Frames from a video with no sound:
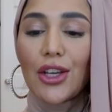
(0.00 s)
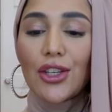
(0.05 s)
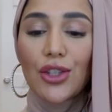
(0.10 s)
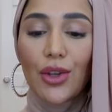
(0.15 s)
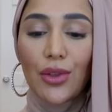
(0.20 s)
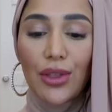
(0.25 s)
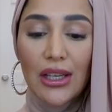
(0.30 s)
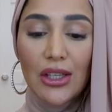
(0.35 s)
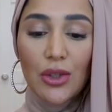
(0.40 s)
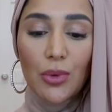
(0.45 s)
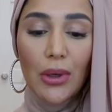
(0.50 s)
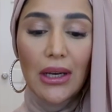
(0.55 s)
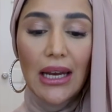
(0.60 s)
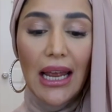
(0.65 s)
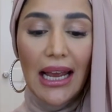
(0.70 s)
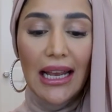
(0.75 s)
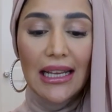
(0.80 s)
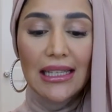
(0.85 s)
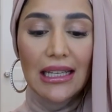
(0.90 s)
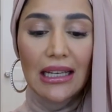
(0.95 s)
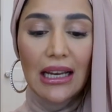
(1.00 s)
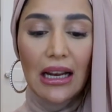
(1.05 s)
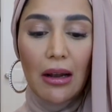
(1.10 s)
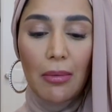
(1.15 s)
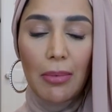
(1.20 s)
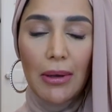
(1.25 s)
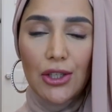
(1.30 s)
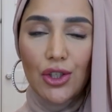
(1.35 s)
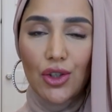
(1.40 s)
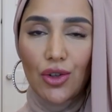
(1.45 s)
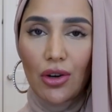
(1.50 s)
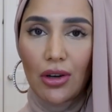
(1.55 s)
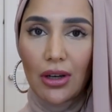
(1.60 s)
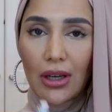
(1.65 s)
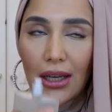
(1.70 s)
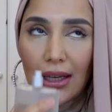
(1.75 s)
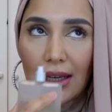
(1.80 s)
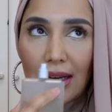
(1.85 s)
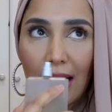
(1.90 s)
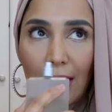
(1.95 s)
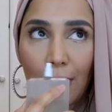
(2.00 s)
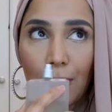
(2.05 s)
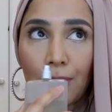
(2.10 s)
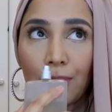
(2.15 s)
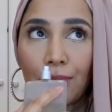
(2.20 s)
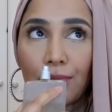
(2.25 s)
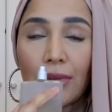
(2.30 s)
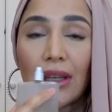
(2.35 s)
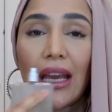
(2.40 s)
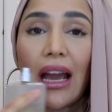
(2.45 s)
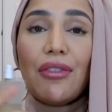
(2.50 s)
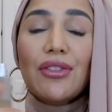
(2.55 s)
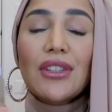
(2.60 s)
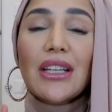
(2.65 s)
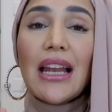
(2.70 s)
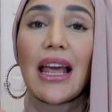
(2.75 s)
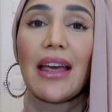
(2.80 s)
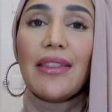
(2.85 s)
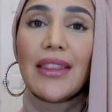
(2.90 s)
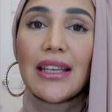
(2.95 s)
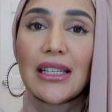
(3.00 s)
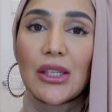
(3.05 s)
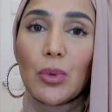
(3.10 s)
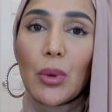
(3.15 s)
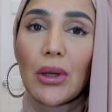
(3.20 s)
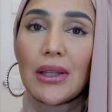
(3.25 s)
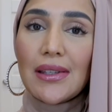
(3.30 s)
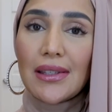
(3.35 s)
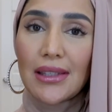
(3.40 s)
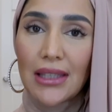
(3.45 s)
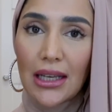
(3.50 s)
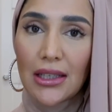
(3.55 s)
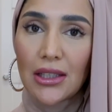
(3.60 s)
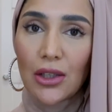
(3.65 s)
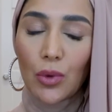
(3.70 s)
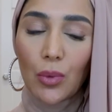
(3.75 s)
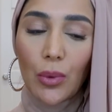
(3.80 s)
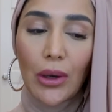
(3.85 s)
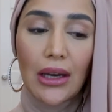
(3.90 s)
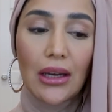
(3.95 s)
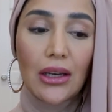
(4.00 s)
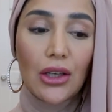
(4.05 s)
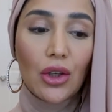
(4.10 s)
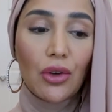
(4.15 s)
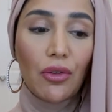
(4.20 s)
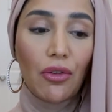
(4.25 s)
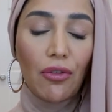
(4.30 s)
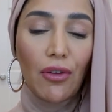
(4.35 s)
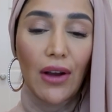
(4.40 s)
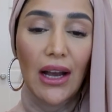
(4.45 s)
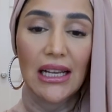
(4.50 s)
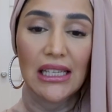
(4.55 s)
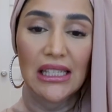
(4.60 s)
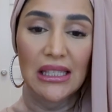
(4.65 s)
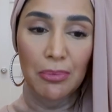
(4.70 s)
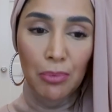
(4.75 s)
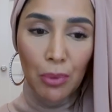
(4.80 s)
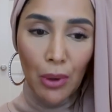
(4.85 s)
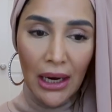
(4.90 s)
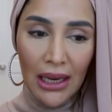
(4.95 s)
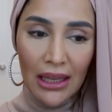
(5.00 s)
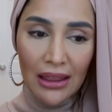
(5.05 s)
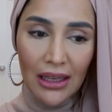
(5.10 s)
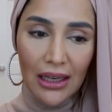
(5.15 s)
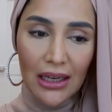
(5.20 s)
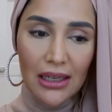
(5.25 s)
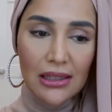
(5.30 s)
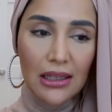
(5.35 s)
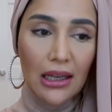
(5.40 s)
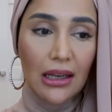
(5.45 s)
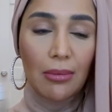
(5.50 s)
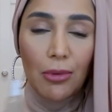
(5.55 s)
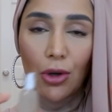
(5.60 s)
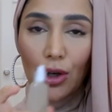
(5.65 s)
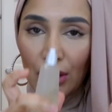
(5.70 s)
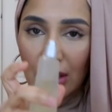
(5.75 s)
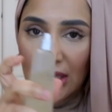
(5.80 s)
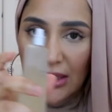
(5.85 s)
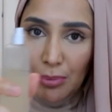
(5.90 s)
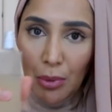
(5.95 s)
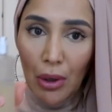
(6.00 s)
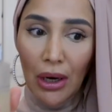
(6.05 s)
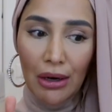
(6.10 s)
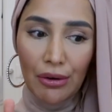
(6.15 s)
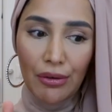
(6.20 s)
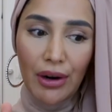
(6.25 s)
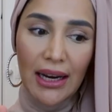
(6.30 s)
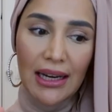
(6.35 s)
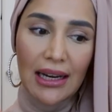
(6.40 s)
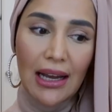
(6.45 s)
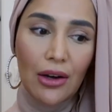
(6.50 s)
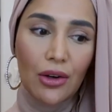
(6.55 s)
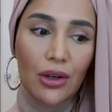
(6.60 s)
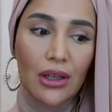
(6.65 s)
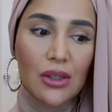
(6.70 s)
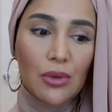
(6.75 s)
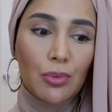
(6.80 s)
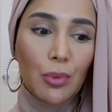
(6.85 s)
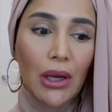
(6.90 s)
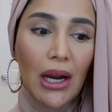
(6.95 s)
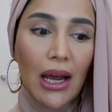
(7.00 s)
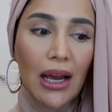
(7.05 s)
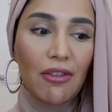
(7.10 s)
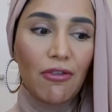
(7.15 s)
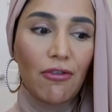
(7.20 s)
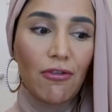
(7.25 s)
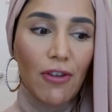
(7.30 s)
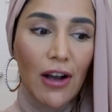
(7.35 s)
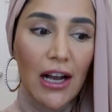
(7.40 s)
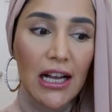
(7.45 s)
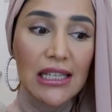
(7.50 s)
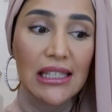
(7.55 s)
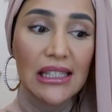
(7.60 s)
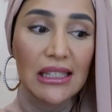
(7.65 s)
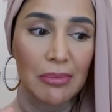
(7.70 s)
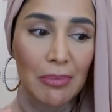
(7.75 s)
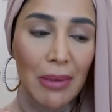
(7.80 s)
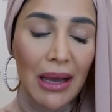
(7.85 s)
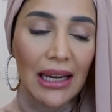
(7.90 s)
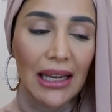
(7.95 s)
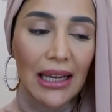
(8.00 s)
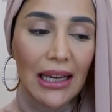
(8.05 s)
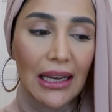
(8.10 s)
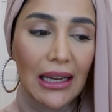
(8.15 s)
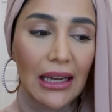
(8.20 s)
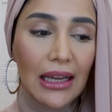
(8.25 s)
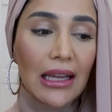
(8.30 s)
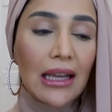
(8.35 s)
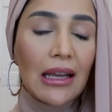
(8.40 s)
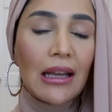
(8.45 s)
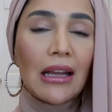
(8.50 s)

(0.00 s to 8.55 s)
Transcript: So this one is a little bit stronger. Now, you have to let this one settle. When you first spray this, like I'm not going to spray it right now, because when I first smell it,